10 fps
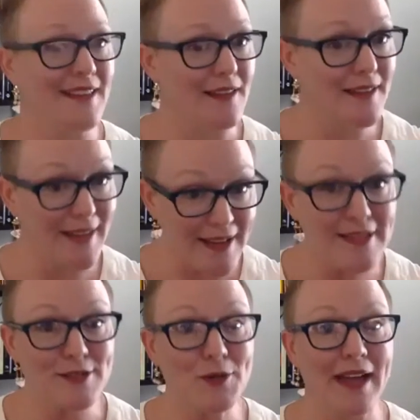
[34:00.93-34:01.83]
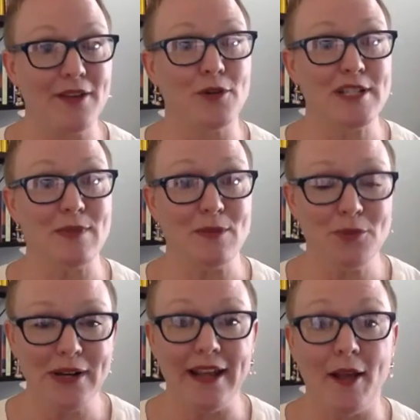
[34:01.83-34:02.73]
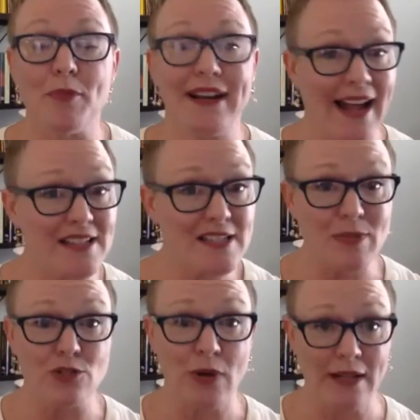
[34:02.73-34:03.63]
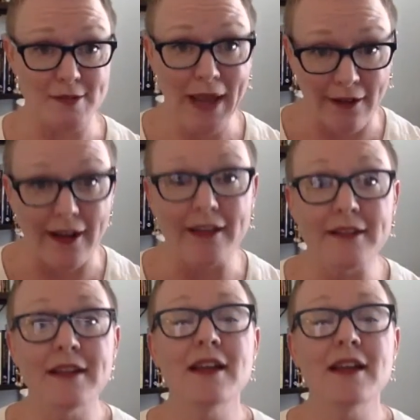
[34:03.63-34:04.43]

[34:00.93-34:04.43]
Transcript: Yes, it's okay for it to be pretty, but it has to be transparent.